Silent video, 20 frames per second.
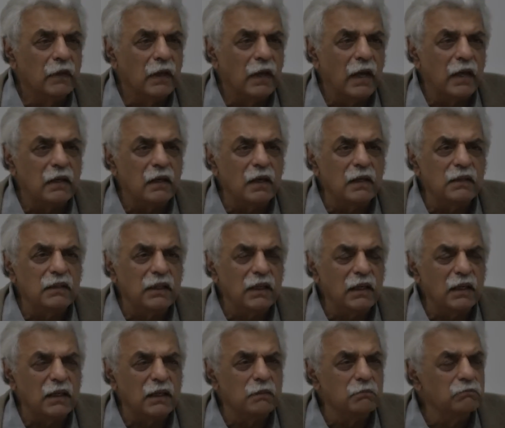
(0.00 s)
And I
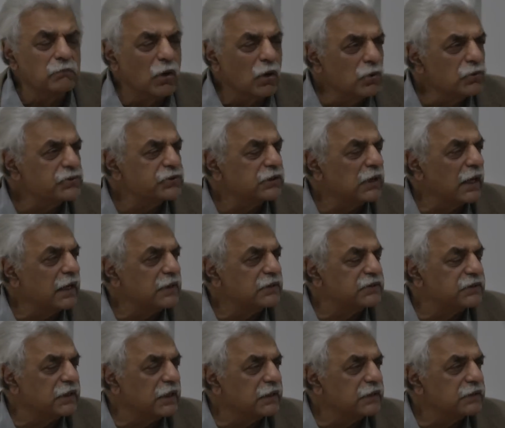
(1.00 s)
think in most
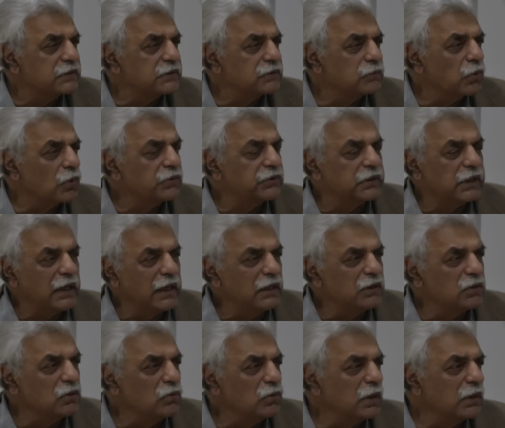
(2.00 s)
cases, what they
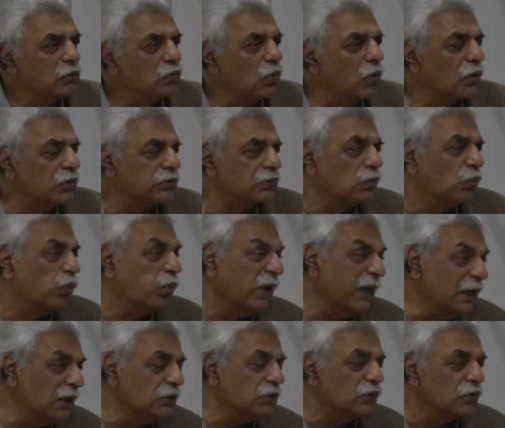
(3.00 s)
do and what
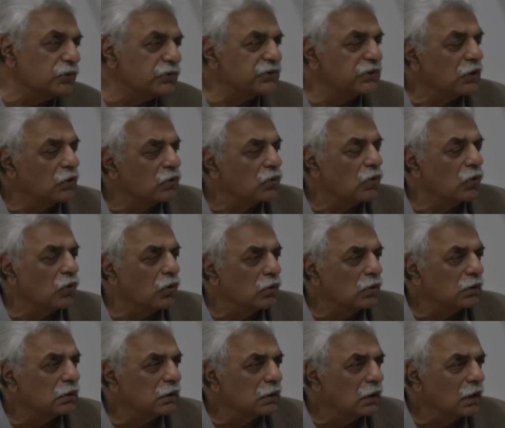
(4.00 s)
we do,
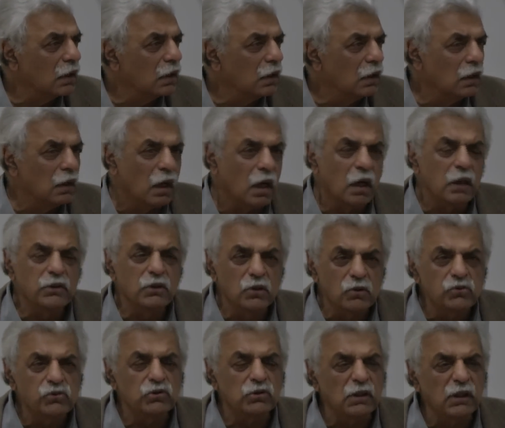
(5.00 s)
so-called, are
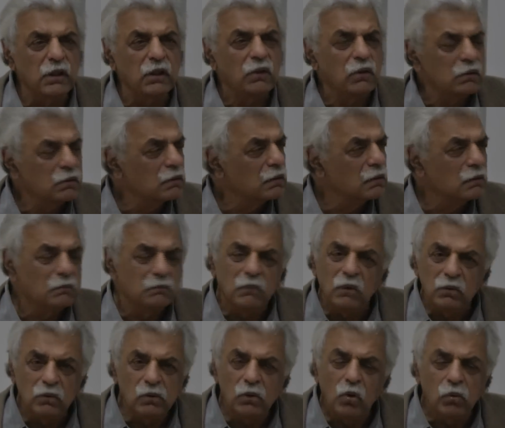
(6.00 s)
usually,
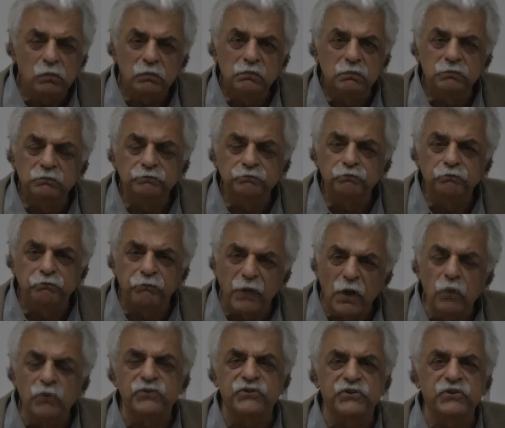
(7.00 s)

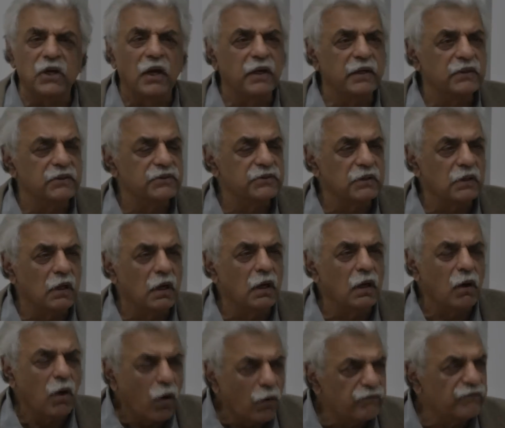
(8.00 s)
both sides
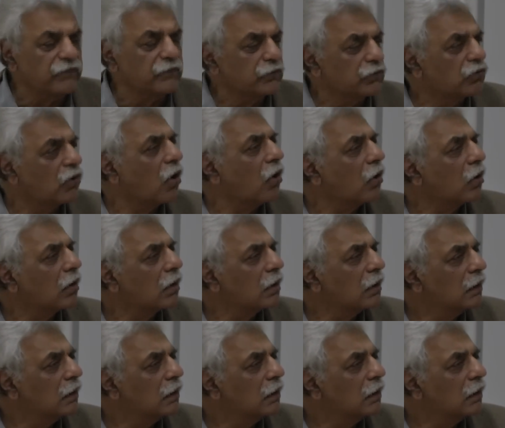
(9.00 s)
are often wrong.